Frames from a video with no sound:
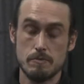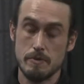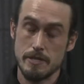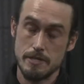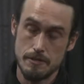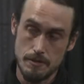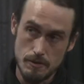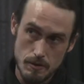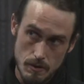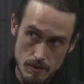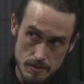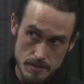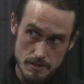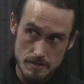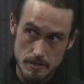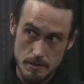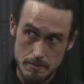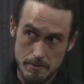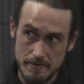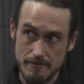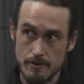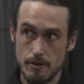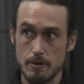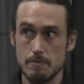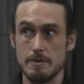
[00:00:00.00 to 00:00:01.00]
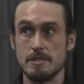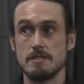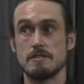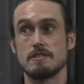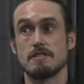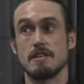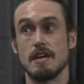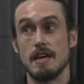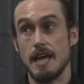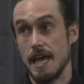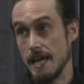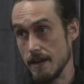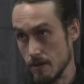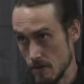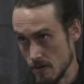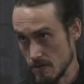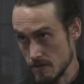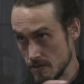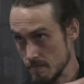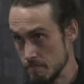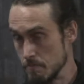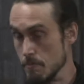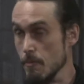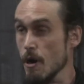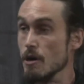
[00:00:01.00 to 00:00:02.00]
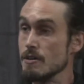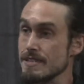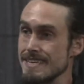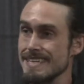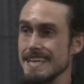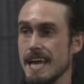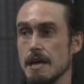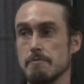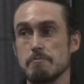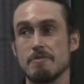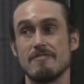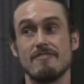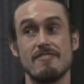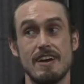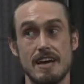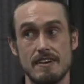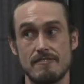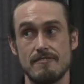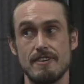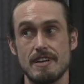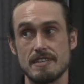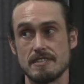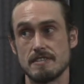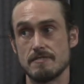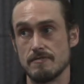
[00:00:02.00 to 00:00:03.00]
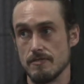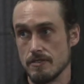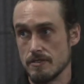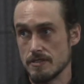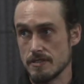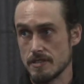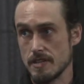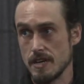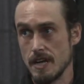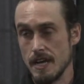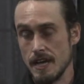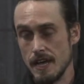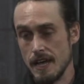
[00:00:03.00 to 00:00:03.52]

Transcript: We do also do performance, and also mostly at festivals.